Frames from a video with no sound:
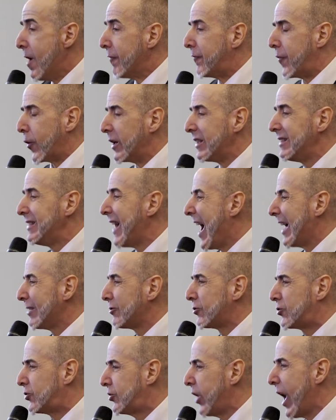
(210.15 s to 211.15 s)
for
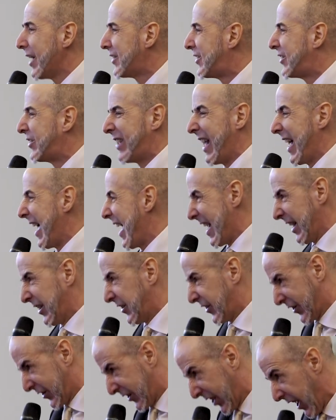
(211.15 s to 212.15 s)
not just a
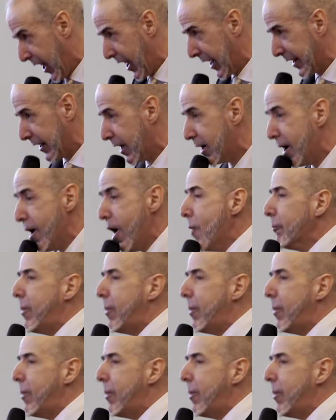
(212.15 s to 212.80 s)
son,